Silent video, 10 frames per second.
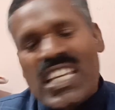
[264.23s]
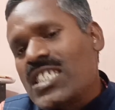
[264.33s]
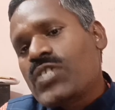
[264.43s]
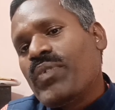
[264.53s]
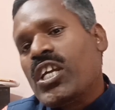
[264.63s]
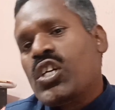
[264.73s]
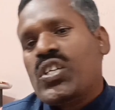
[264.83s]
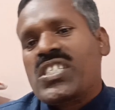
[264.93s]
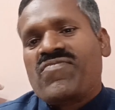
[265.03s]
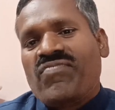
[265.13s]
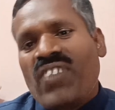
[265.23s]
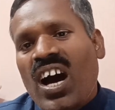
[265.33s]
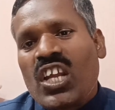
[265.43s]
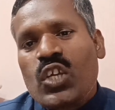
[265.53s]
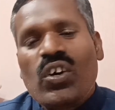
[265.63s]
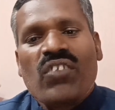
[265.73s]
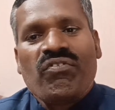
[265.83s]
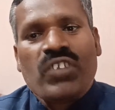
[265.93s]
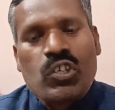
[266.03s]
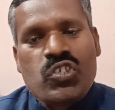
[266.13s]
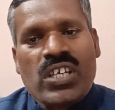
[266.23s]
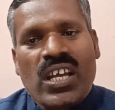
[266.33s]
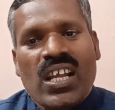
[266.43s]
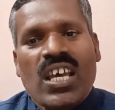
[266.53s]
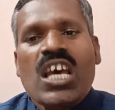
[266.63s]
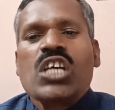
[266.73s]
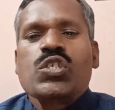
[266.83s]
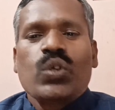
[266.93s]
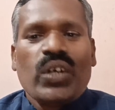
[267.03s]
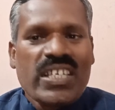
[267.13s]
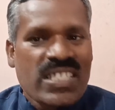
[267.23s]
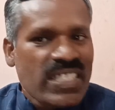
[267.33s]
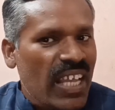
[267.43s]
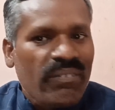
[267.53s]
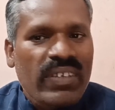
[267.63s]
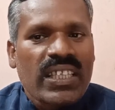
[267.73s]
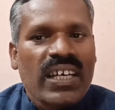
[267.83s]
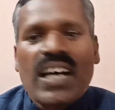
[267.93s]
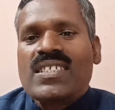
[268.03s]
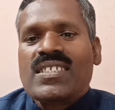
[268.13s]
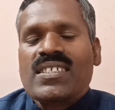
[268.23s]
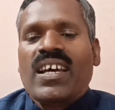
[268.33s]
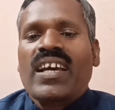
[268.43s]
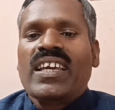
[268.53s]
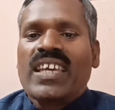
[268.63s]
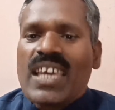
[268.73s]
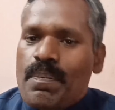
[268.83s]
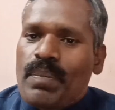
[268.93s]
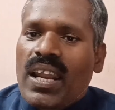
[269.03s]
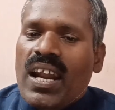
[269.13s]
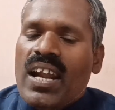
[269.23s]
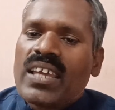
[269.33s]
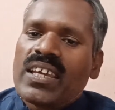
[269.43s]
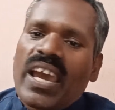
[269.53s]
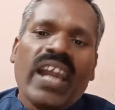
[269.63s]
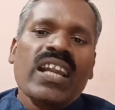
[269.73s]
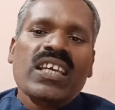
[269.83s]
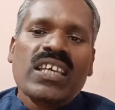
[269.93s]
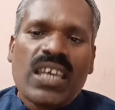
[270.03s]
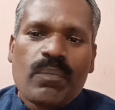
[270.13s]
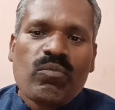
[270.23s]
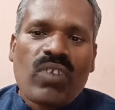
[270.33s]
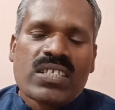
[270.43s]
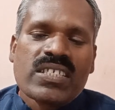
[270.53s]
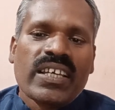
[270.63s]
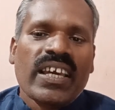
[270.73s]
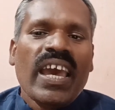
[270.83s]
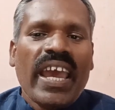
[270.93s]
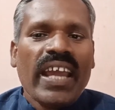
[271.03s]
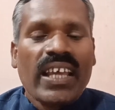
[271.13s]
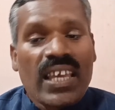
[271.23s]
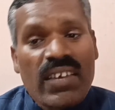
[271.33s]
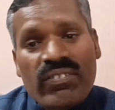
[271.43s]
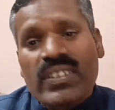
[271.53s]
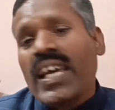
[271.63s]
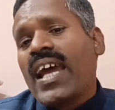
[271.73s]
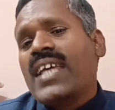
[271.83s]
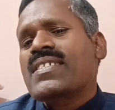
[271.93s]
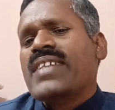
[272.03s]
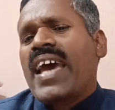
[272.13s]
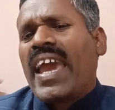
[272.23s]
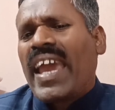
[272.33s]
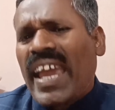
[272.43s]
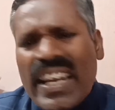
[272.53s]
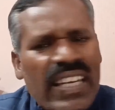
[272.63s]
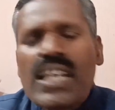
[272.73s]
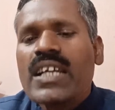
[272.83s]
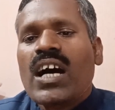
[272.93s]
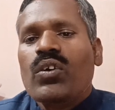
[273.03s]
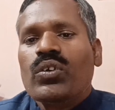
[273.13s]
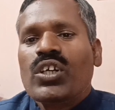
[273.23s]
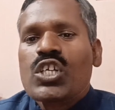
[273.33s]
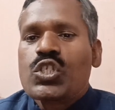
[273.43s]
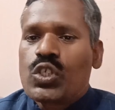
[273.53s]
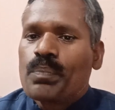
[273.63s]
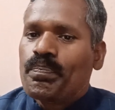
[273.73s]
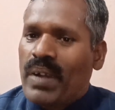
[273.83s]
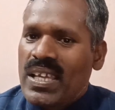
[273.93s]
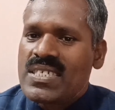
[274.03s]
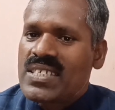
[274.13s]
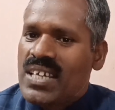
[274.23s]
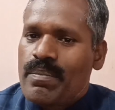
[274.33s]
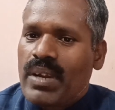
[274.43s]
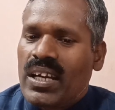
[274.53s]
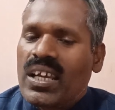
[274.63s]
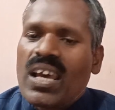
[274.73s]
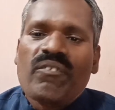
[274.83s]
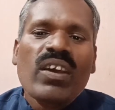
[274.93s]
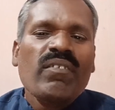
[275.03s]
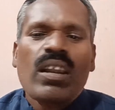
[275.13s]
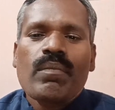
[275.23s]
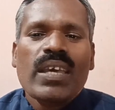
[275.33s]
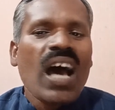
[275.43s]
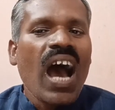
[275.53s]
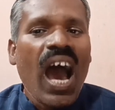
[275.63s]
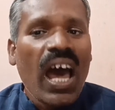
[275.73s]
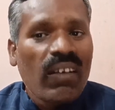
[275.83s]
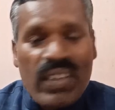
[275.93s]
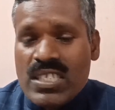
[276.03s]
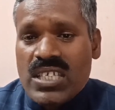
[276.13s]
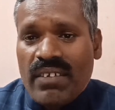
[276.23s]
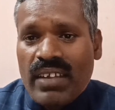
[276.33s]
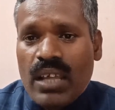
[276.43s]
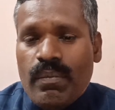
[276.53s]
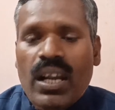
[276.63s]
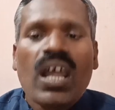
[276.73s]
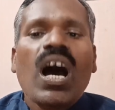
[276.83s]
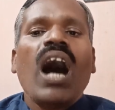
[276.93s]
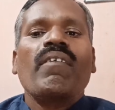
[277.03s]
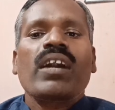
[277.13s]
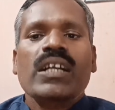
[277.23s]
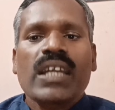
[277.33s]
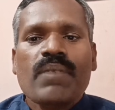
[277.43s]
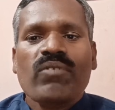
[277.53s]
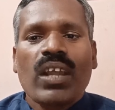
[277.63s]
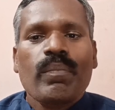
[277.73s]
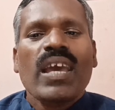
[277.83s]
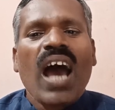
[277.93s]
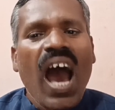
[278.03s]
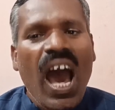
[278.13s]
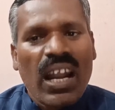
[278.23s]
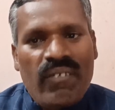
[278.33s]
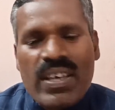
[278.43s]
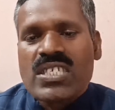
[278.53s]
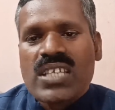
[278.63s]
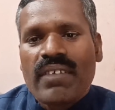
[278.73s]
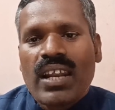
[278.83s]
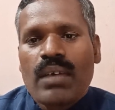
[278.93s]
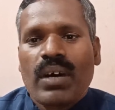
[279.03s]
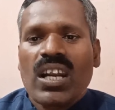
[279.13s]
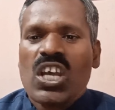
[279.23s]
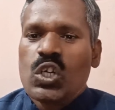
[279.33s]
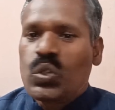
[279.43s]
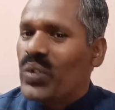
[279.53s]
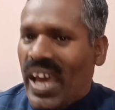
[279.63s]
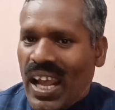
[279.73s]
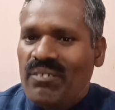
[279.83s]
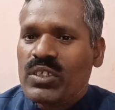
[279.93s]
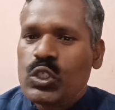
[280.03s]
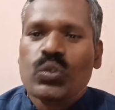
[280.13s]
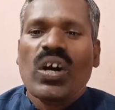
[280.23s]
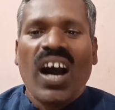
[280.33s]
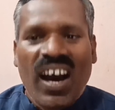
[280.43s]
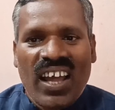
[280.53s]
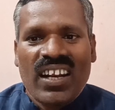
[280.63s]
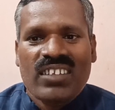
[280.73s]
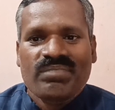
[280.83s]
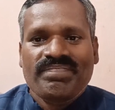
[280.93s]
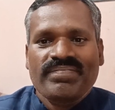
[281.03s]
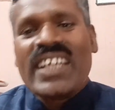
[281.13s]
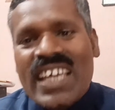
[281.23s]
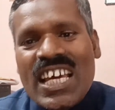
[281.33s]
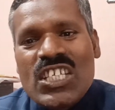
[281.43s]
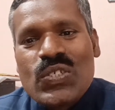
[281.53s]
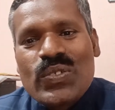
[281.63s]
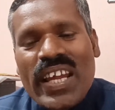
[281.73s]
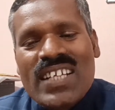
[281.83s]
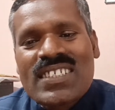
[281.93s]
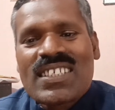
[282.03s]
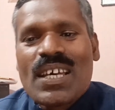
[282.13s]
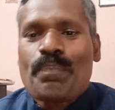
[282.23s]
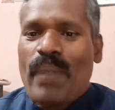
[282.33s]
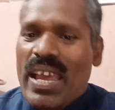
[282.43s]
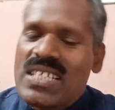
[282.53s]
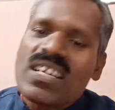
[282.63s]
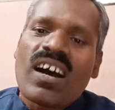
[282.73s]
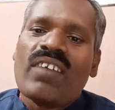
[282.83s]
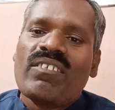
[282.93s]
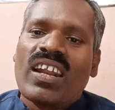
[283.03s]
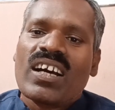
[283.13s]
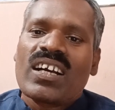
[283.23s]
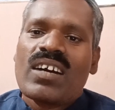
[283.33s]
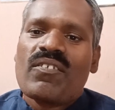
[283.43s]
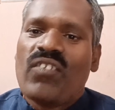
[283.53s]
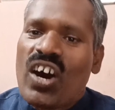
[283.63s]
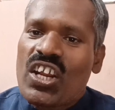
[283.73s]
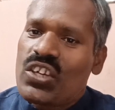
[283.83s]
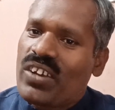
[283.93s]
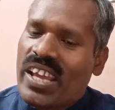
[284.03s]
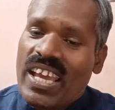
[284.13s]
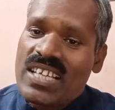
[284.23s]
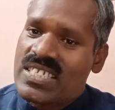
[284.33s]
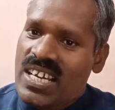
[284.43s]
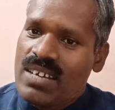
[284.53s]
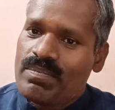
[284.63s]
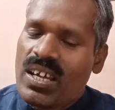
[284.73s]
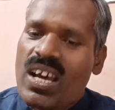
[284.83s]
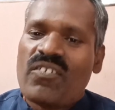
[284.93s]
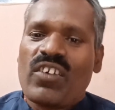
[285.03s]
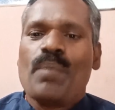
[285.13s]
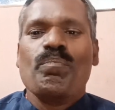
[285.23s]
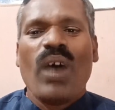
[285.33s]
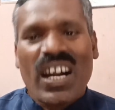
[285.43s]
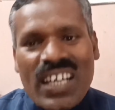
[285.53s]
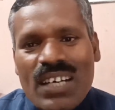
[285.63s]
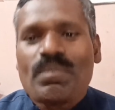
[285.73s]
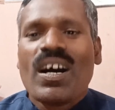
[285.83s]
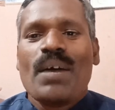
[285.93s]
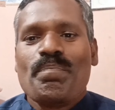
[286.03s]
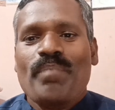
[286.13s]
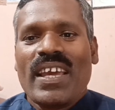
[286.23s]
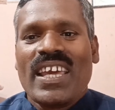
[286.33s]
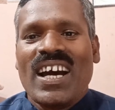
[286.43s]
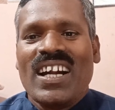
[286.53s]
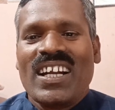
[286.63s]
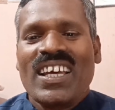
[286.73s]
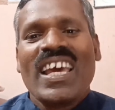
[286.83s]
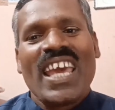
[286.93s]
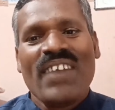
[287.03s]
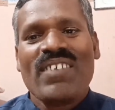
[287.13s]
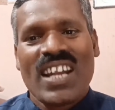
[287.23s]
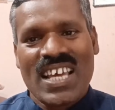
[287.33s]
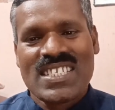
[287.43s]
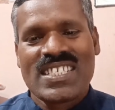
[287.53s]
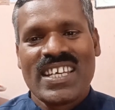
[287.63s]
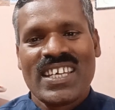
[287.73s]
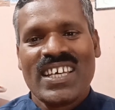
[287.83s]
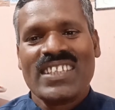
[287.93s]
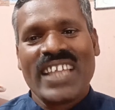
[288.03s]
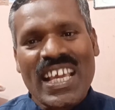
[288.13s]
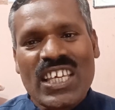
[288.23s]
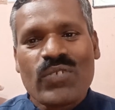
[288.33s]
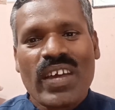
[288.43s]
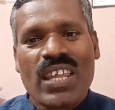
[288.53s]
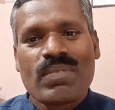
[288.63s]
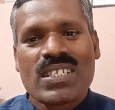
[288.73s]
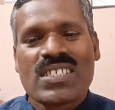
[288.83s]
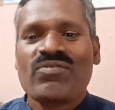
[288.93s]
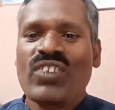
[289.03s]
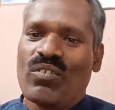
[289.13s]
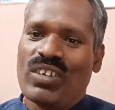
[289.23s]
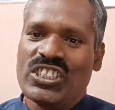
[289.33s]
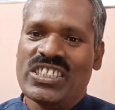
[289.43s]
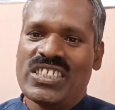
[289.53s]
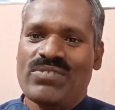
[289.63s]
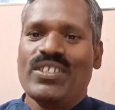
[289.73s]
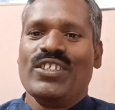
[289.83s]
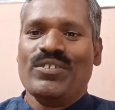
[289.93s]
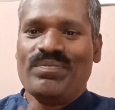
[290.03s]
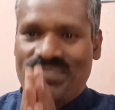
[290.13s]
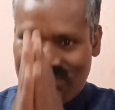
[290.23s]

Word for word: this video is for your future. So stay with us, keep learning and keep watching. And if there is any doubt, so please comment. We will be always available. Our team will be always available to help you all. Dear students, best of luck for your exam from bottom of my heart. Have a nice day. Thank you very much for watching this video.